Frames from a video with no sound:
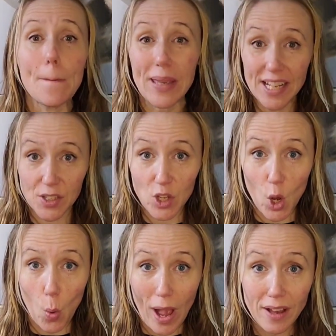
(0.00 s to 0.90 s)

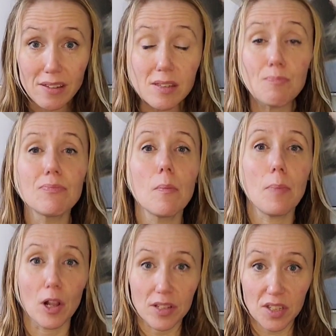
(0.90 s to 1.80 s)
PCOS,
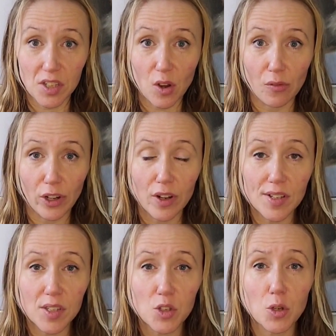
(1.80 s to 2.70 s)
polycystic
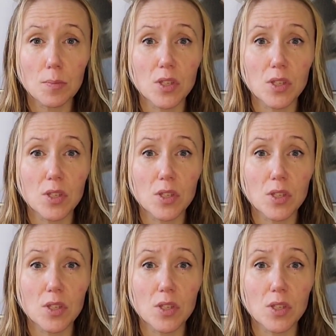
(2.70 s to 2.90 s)
ovarian syndrome.